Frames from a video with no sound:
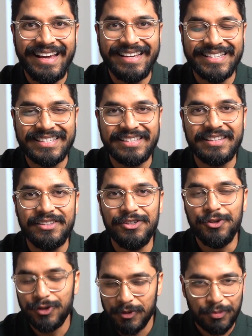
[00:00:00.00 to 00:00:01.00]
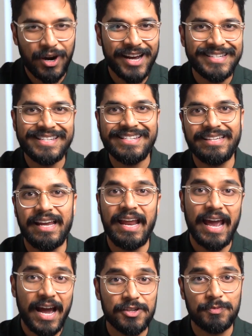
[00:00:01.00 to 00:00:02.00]
It's unit prices and
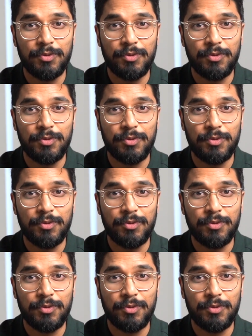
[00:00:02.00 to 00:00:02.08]
house